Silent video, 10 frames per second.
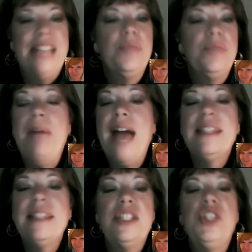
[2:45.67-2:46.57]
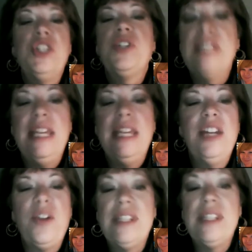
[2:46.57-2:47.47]
the bats that you're seeing are the
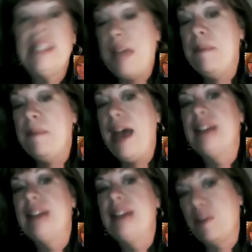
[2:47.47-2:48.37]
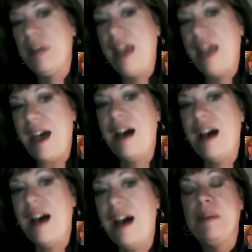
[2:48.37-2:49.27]
same bats that we have
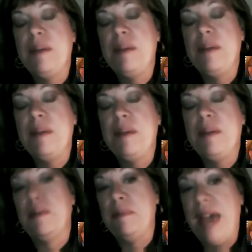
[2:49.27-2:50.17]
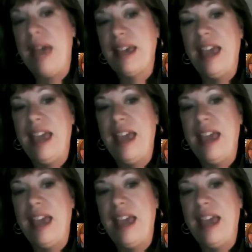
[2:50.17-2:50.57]
coming out of Selman Bat Cave.